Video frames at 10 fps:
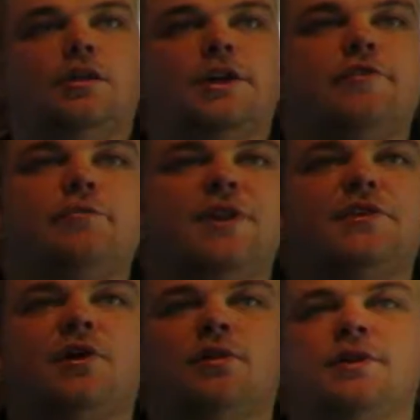General
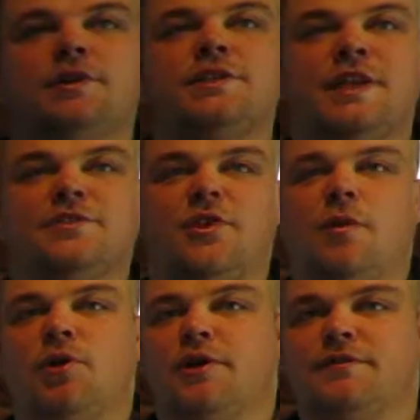methodologies and
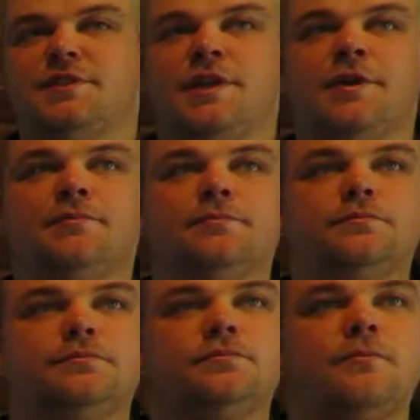timeline of study.
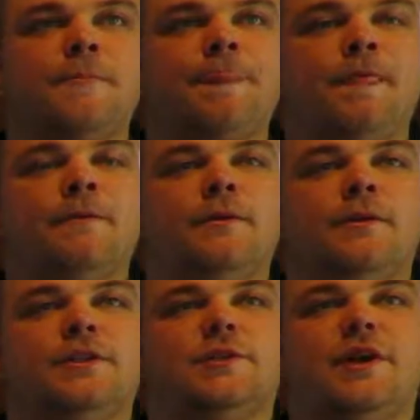
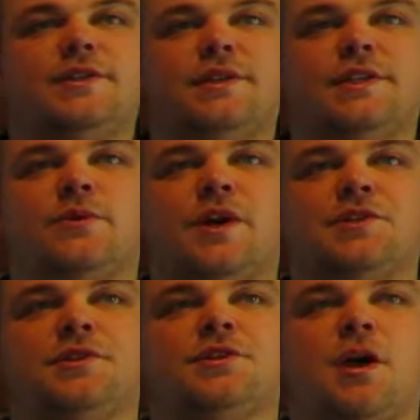To answer these
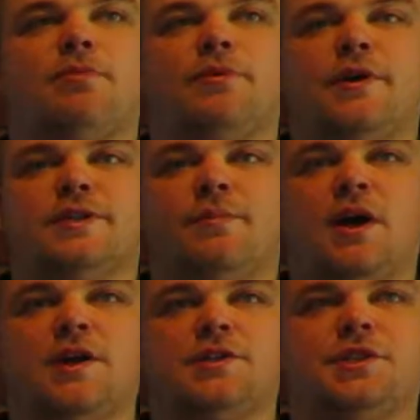questions, I propose a
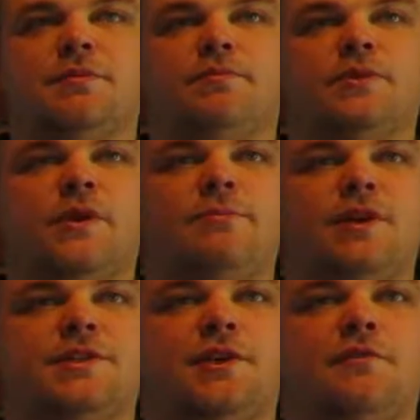partnership between
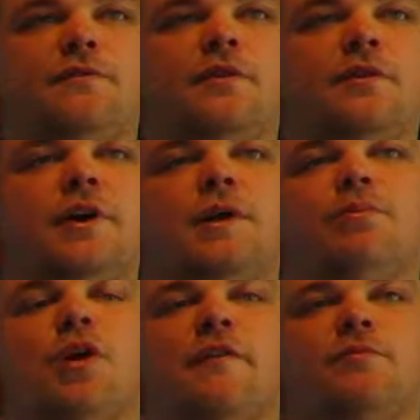myself and a
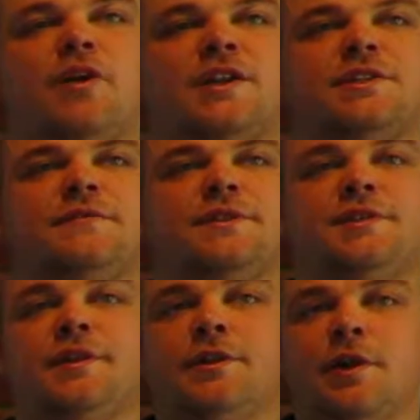private practice
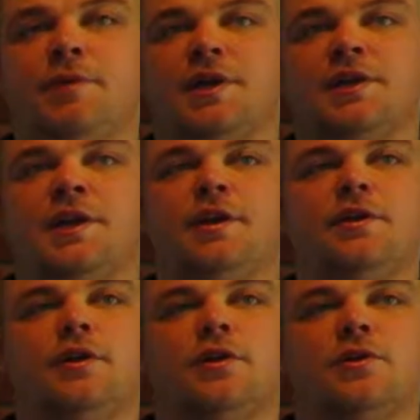physiotherapy clinic
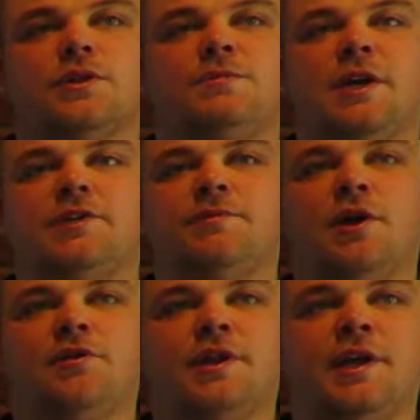called Spectrum
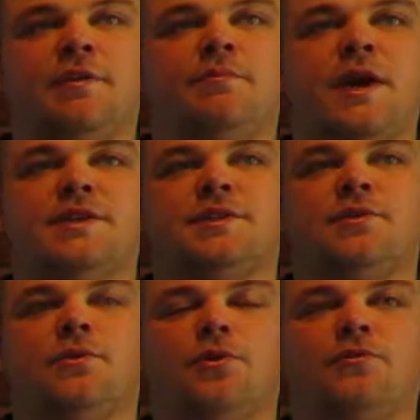Healthcare based
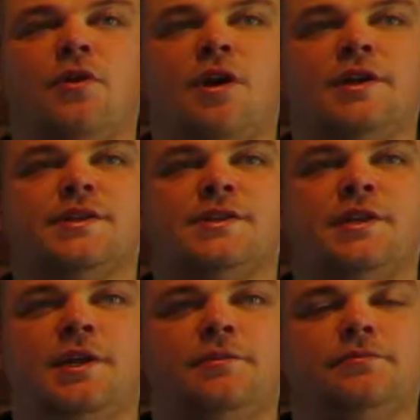in North Ryde in
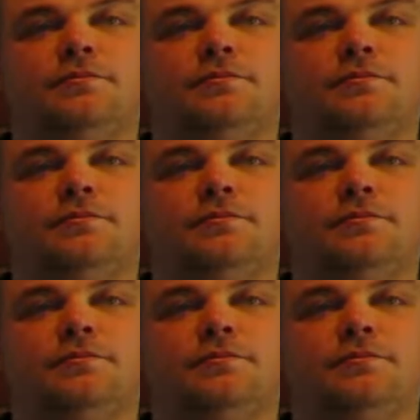Sydney.